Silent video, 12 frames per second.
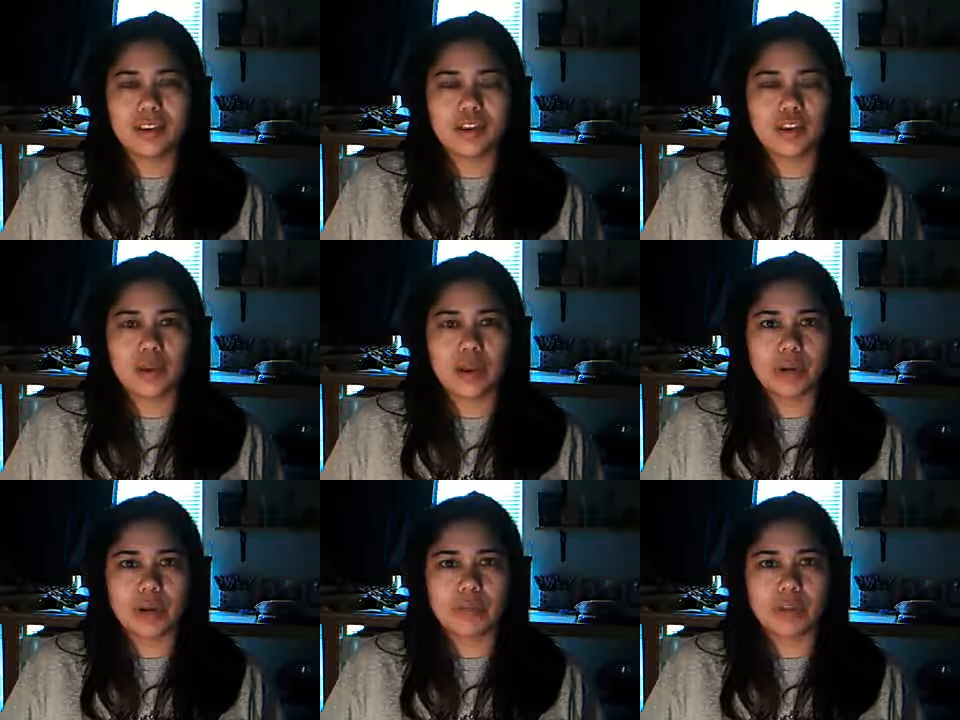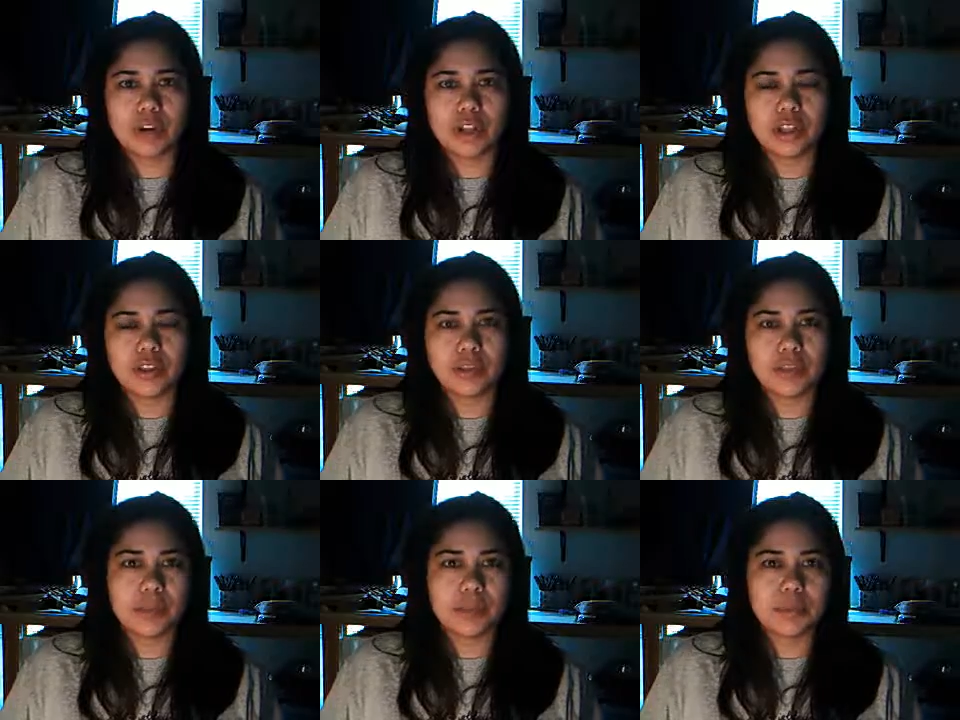It's a great way for you to
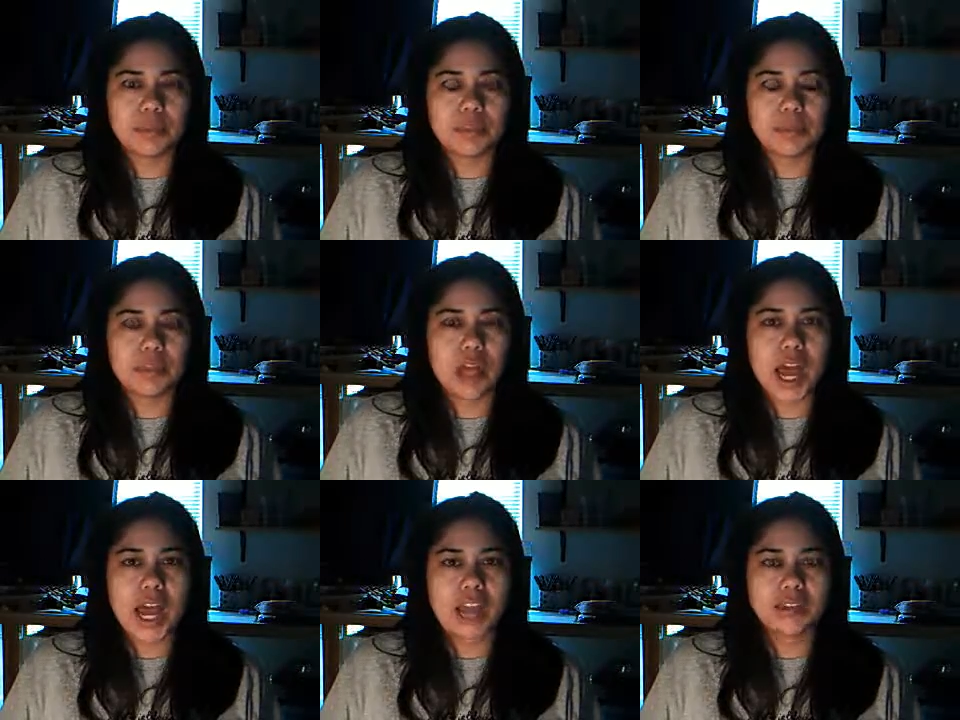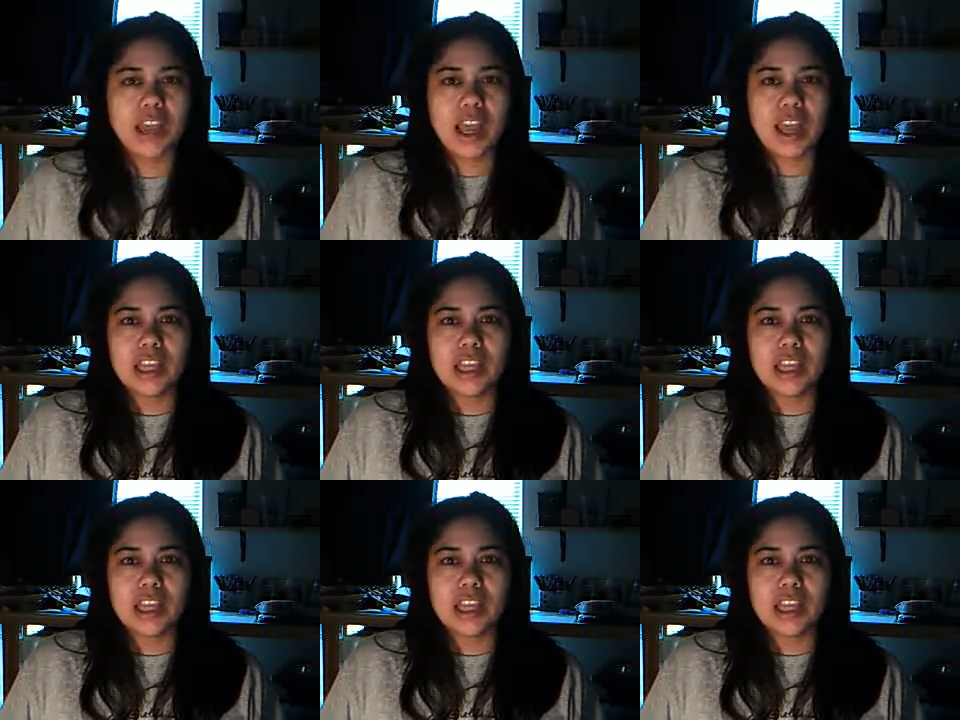use up some supplies,